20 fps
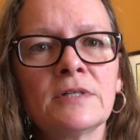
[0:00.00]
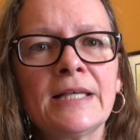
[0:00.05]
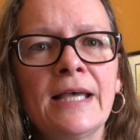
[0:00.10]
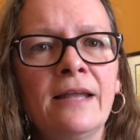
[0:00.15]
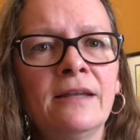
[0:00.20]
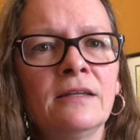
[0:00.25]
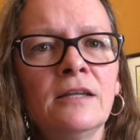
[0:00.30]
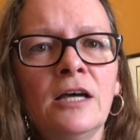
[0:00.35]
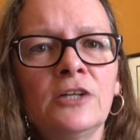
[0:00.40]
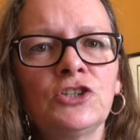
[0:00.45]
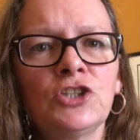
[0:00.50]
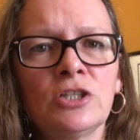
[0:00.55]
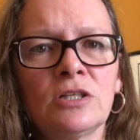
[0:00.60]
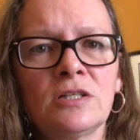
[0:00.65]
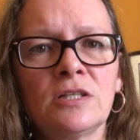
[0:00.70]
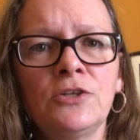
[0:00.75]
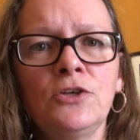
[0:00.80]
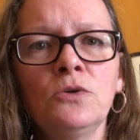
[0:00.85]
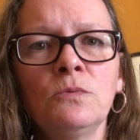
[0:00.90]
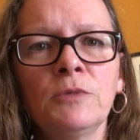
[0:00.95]
and not
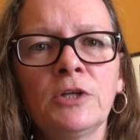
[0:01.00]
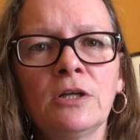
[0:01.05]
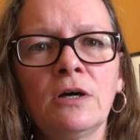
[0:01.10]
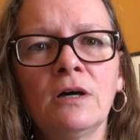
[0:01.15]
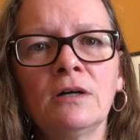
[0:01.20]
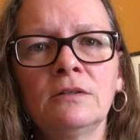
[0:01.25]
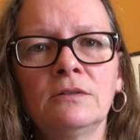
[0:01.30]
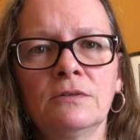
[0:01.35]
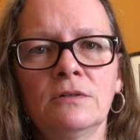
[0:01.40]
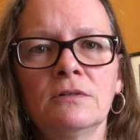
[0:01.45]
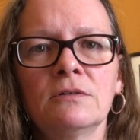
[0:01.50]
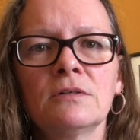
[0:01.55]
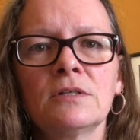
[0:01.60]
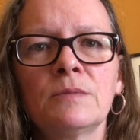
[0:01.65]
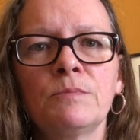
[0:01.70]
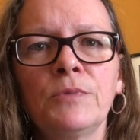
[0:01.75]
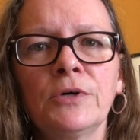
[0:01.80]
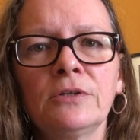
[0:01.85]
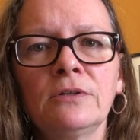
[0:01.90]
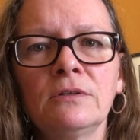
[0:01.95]
just human others,
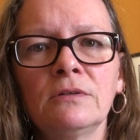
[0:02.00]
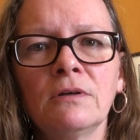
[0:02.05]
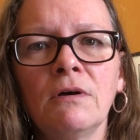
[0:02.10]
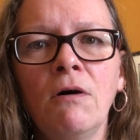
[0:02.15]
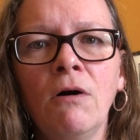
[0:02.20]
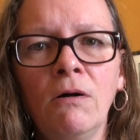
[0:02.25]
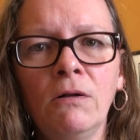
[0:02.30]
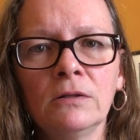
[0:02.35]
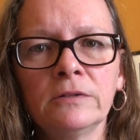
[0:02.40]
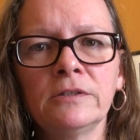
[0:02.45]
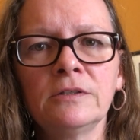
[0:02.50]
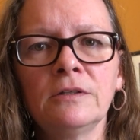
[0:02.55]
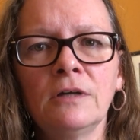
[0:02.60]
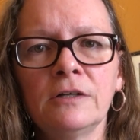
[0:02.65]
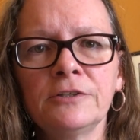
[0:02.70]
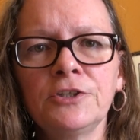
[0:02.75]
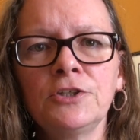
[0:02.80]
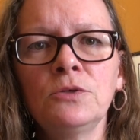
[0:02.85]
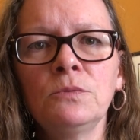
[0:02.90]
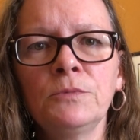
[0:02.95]
but all the
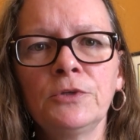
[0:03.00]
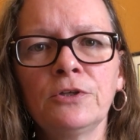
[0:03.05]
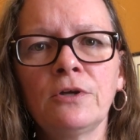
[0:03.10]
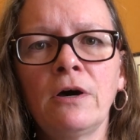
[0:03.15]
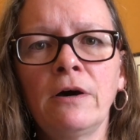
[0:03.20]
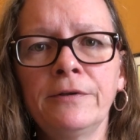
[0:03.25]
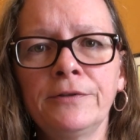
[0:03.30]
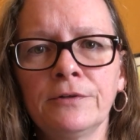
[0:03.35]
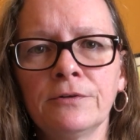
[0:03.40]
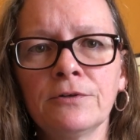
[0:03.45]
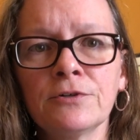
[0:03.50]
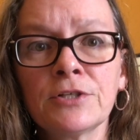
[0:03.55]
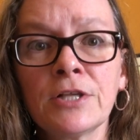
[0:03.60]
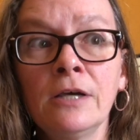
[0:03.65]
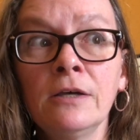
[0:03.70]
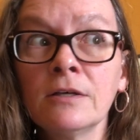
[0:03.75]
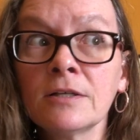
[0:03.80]
non-human others,